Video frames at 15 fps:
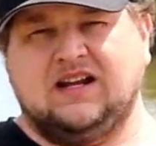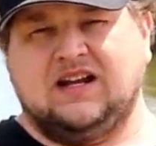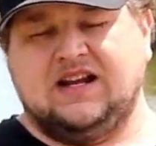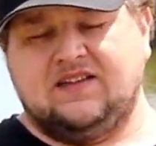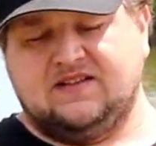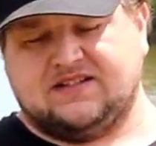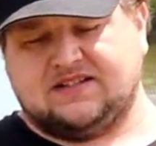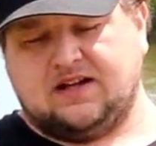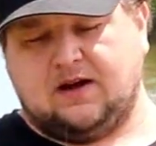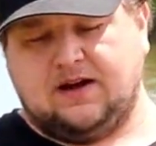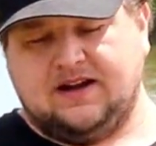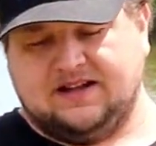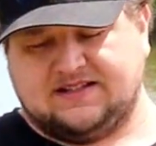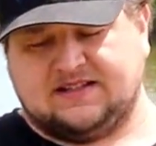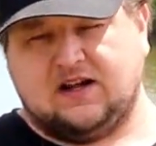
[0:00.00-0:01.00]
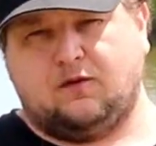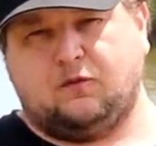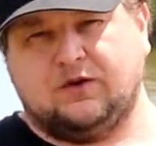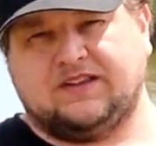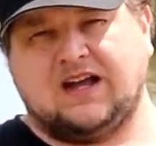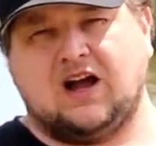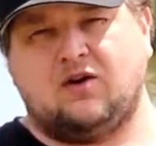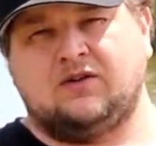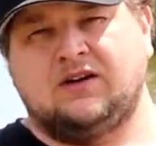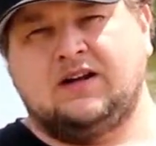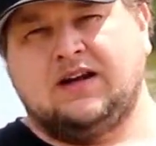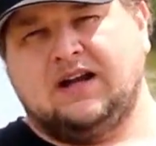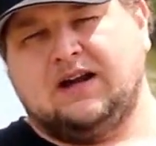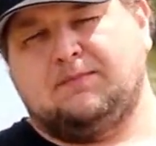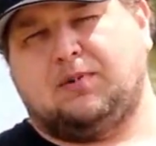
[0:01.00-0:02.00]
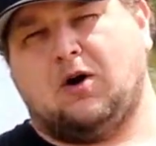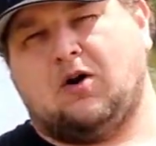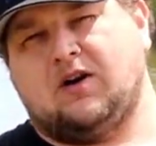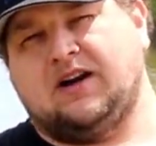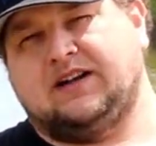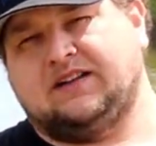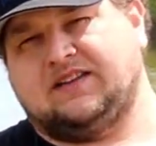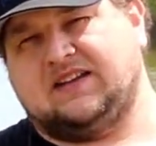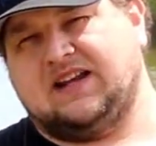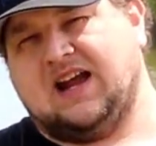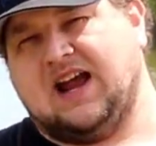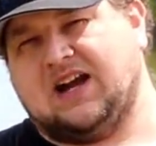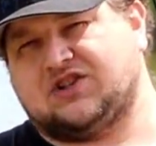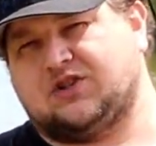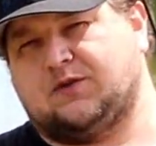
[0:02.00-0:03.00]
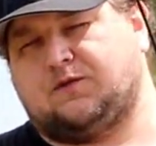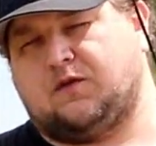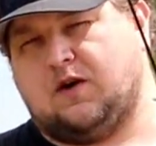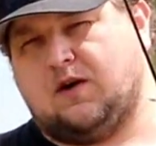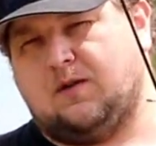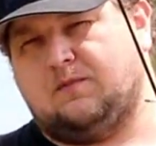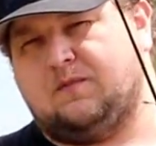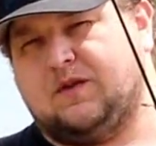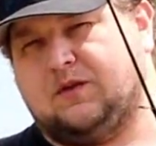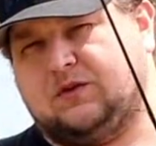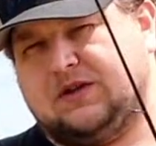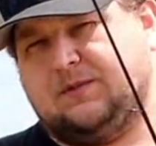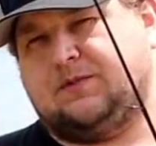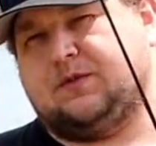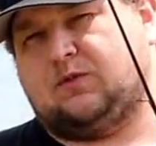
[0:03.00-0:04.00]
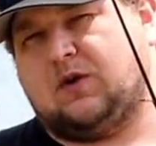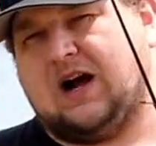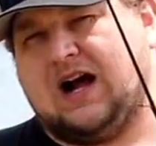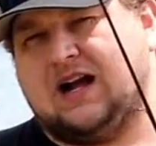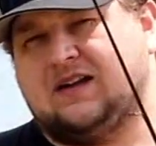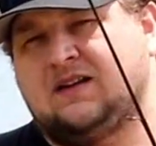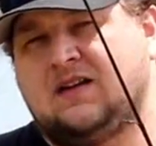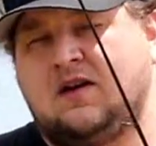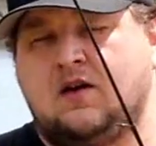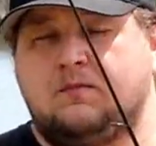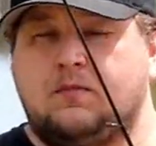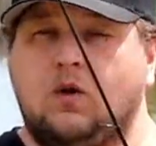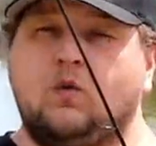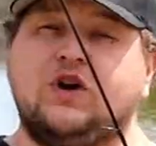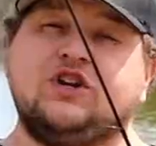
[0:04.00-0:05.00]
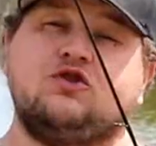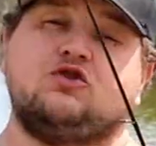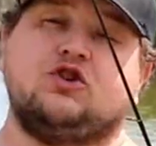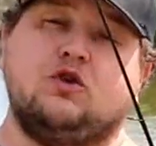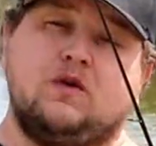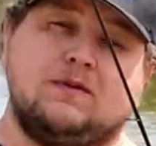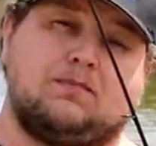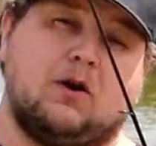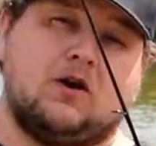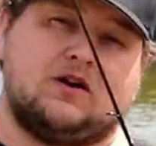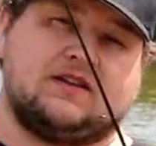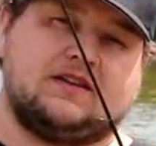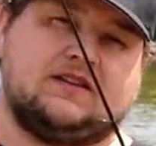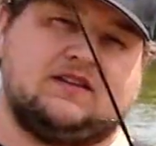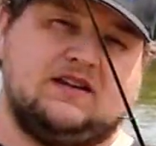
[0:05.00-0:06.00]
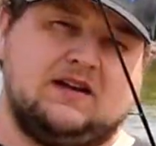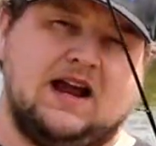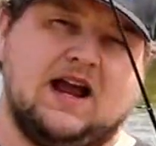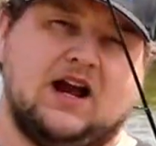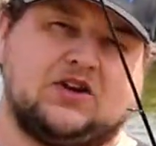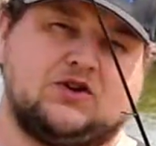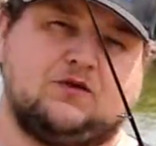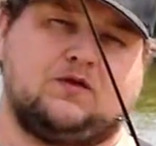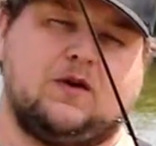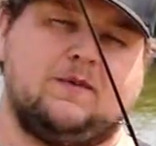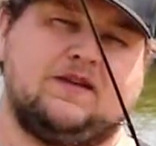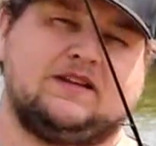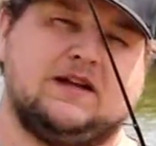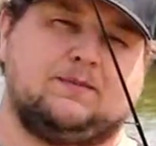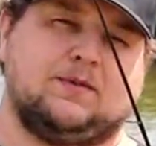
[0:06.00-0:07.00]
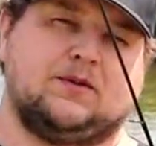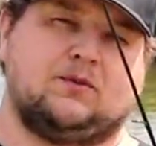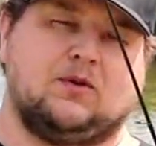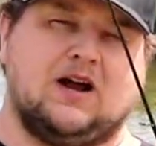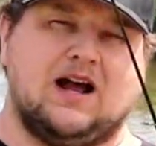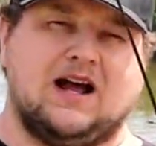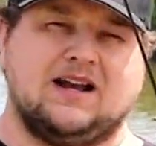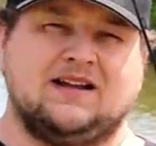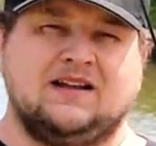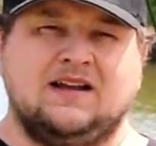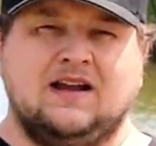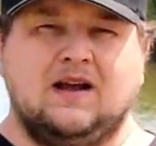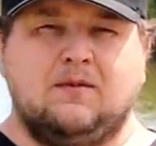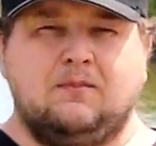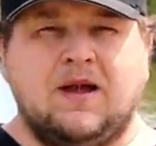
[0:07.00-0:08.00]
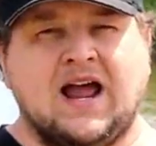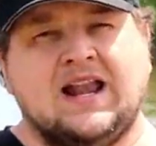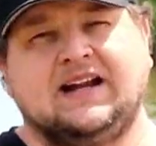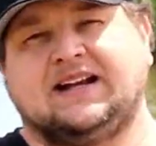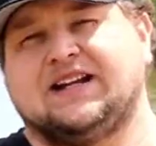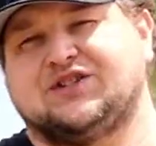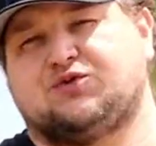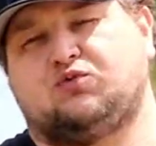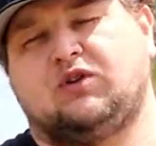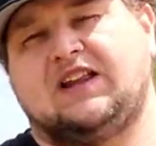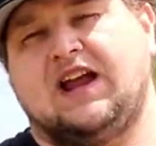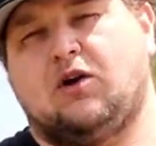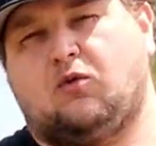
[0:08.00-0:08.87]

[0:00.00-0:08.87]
in itself without imparting the action from the tip of the rod. But when you do impart the action from the tip of the rod, man, it gets really